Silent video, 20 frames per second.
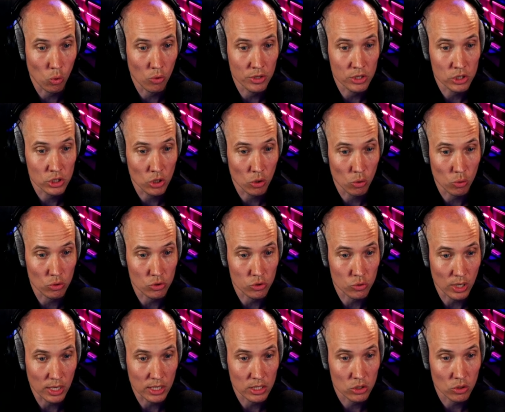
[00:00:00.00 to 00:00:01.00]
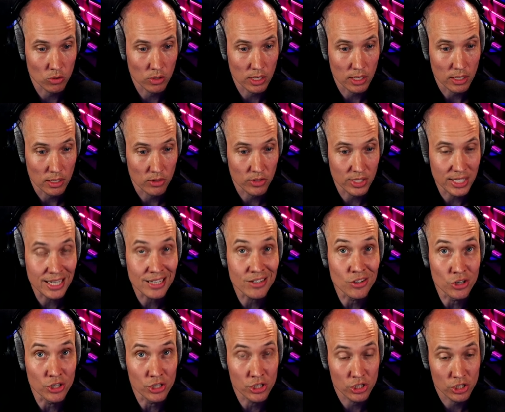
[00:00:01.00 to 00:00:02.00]
the solo strings, so the
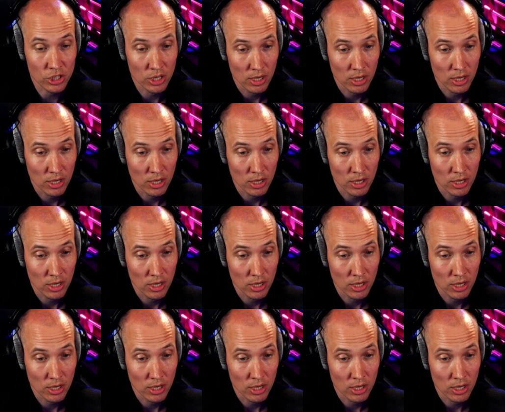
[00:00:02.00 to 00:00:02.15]
leaders.